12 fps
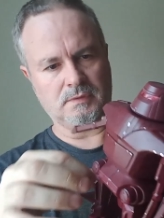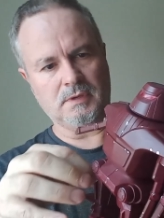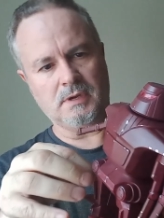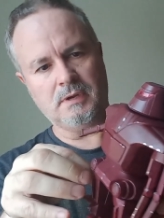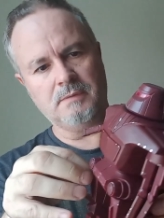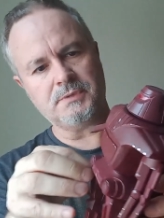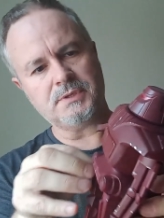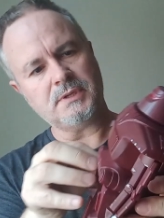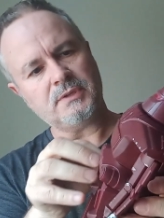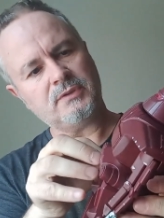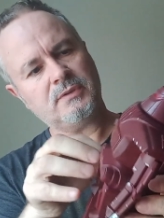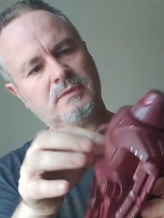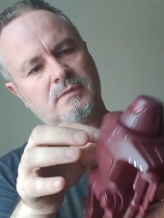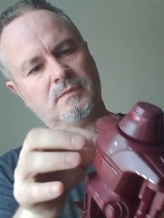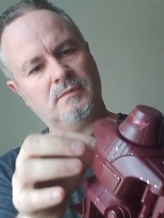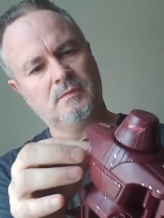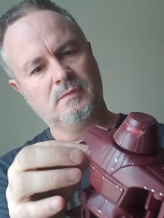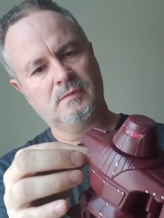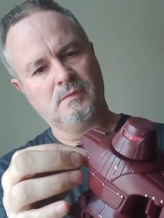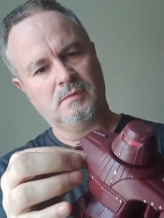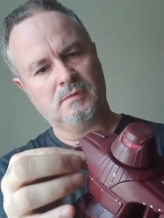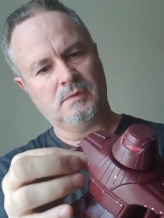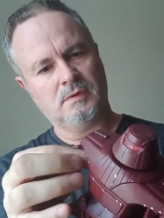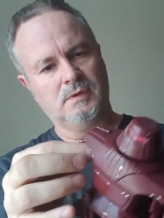arms that,
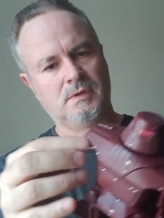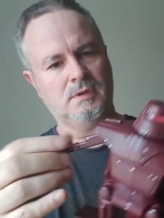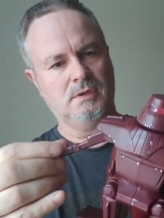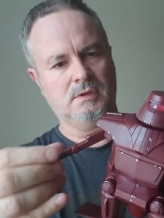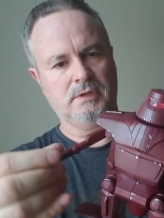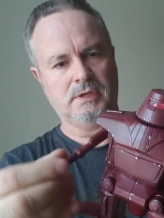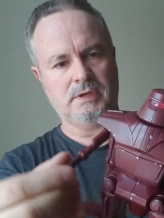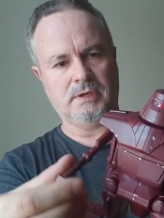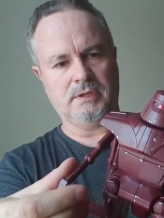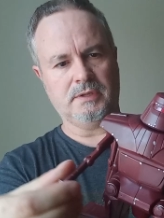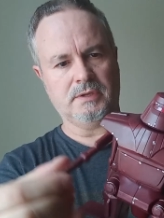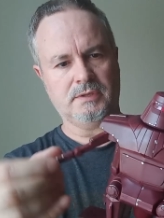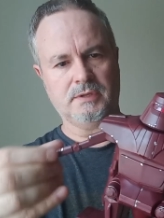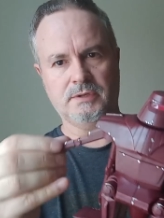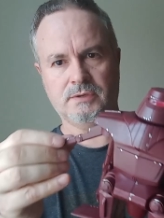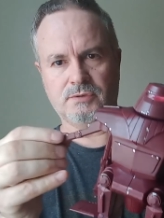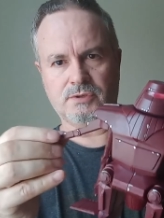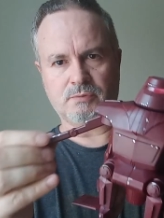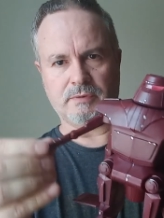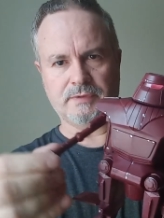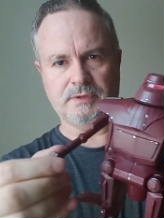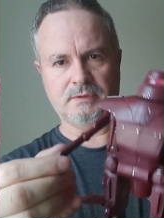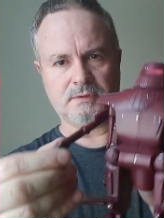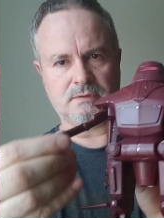yeah, they do
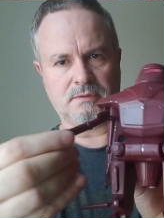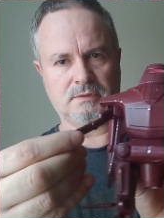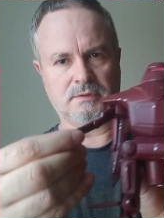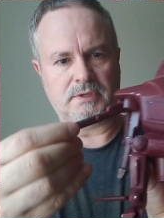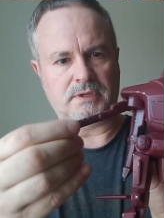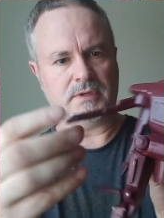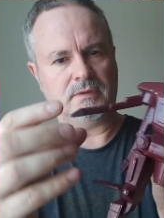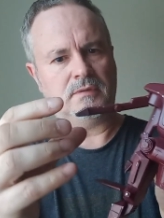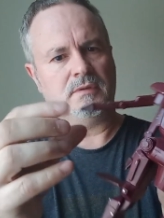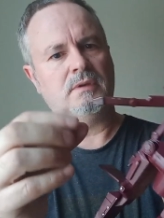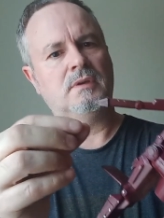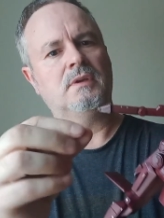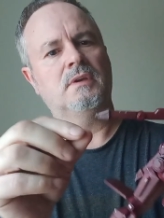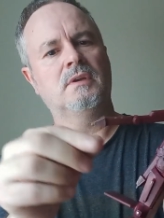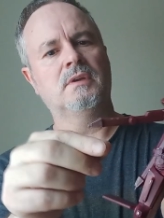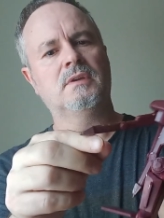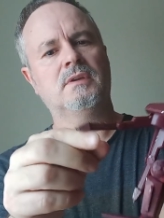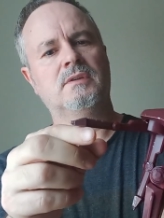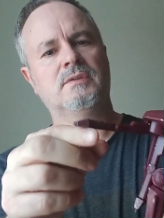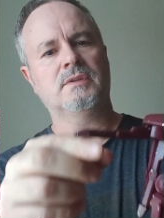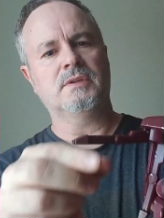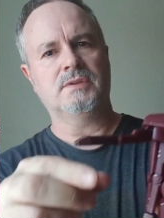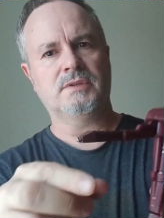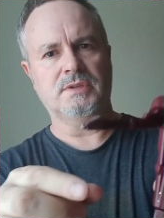swivel. Okay, so
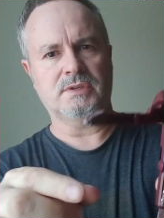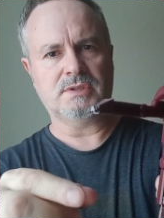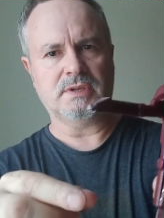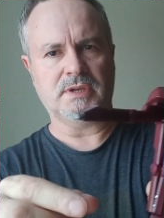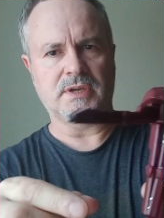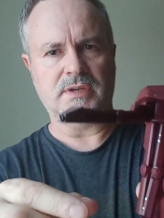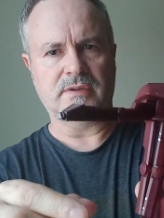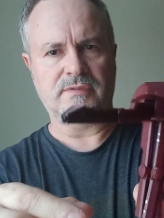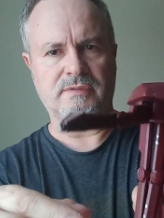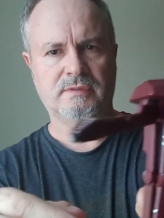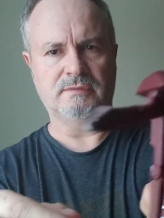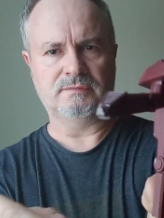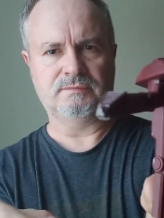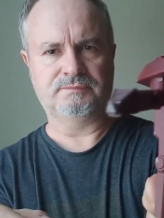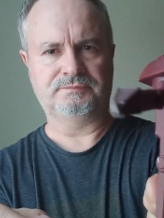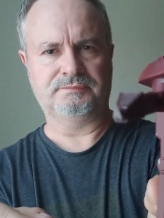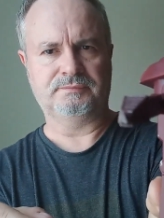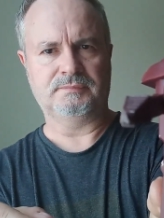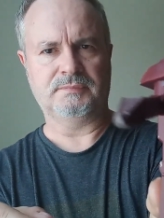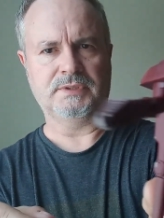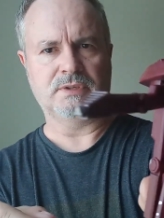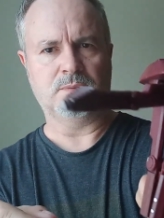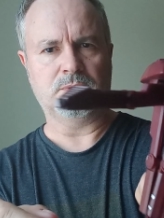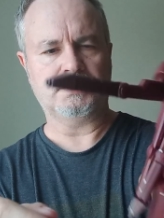these are just like kind of, I
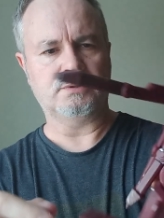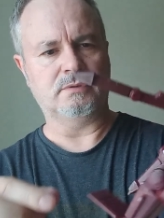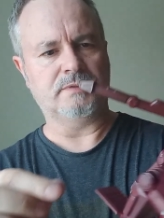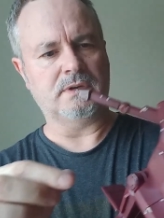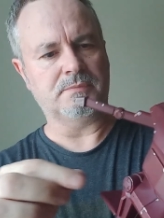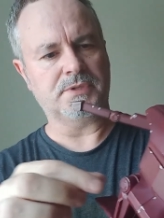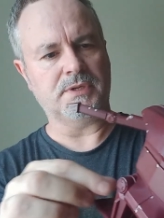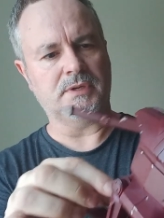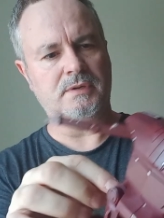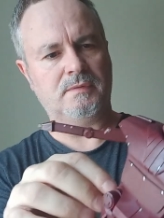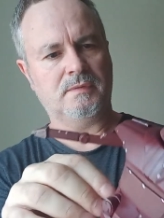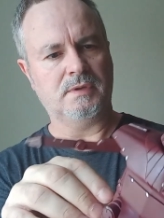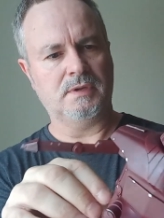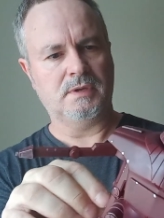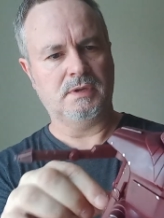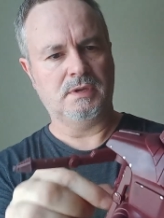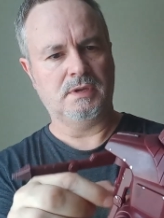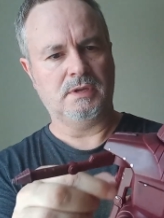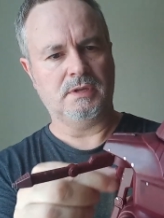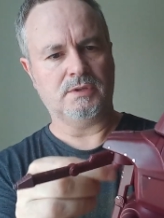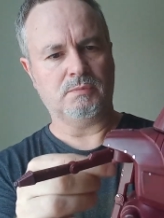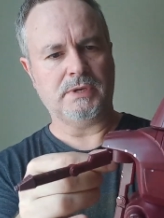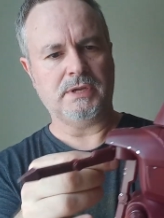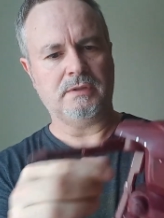don't know what sort of arms they are. There's
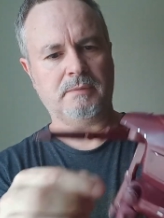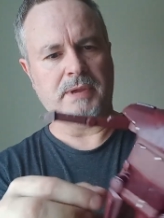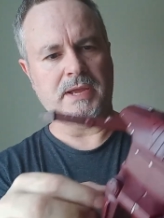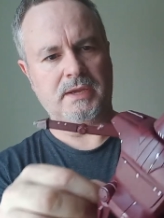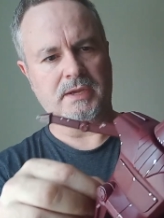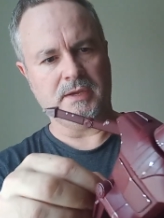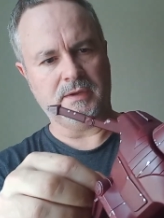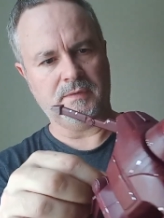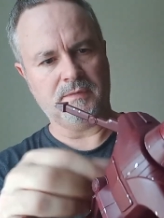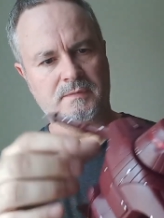one out the back here.